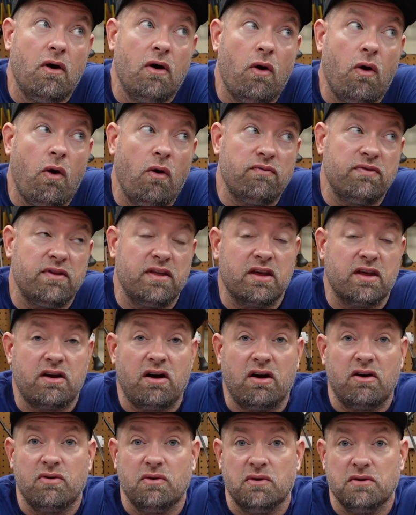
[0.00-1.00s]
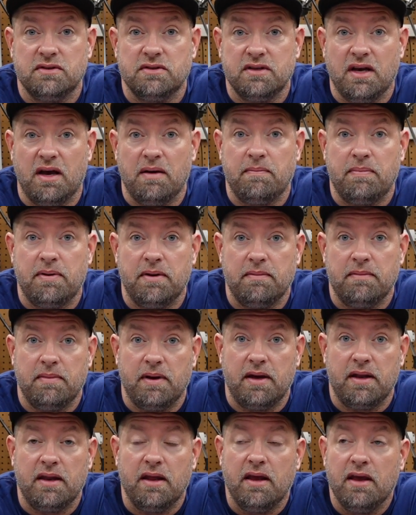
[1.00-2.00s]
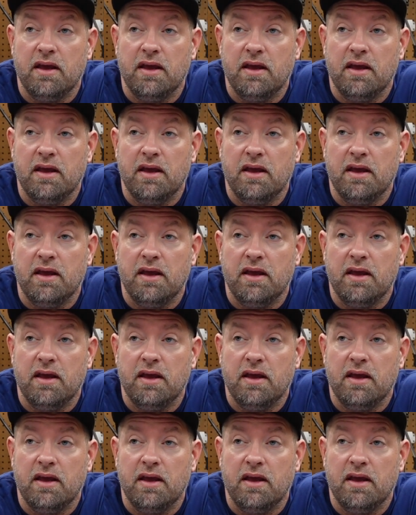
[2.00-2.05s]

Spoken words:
hopefully the car holds up. But